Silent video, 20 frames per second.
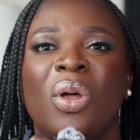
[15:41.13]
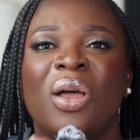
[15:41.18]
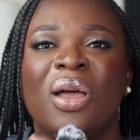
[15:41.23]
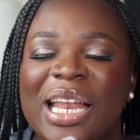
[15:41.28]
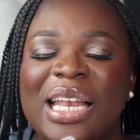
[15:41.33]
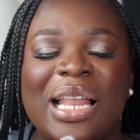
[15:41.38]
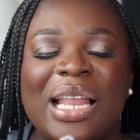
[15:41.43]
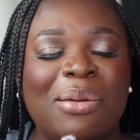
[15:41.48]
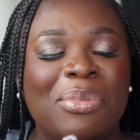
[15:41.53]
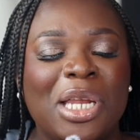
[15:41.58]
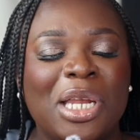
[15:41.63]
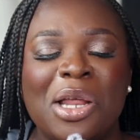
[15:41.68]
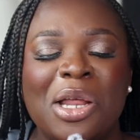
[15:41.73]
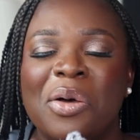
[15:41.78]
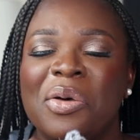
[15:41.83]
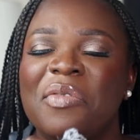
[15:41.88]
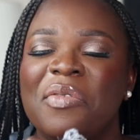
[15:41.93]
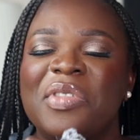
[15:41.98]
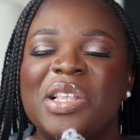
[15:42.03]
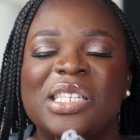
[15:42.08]
And let me
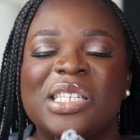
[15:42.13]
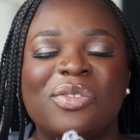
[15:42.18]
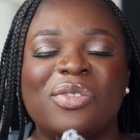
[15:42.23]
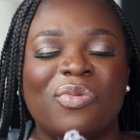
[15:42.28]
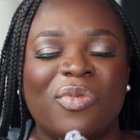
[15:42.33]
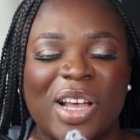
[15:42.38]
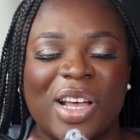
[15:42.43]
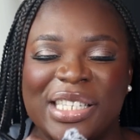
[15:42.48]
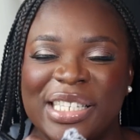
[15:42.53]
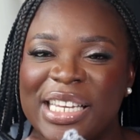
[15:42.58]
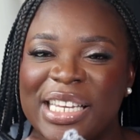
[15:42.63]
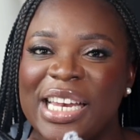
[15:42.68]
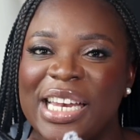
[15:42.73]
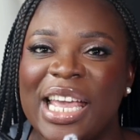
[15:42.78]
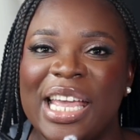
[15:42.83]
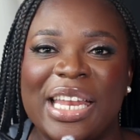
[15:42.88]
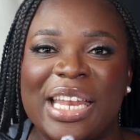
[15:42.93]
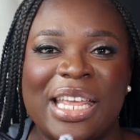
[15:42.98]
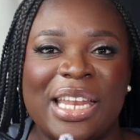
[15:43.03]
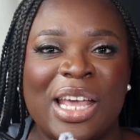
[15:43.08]
know if this
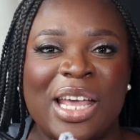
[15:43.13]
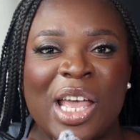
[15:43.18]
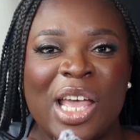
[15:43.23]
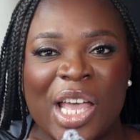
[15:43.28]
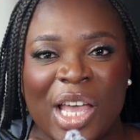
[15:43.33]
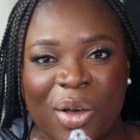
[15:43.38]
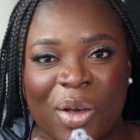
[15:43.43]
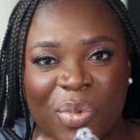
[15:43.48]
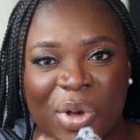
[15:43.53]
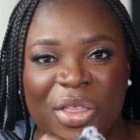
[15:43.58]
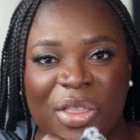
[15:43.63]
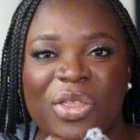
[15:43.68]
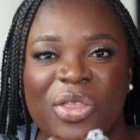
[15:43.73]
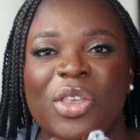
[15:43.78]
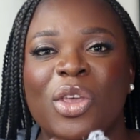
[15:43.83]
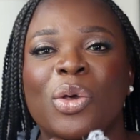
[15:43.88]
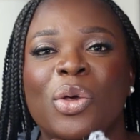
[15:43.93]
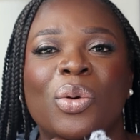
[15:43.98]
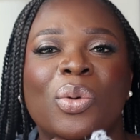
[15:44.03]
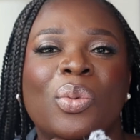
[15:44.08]
resonated with
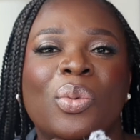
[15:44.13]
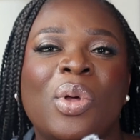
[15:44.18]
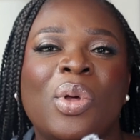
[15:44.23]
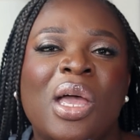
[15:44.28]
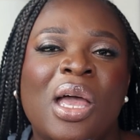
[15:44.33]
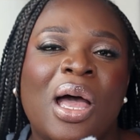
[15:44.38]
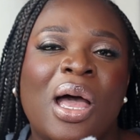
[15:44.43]
you.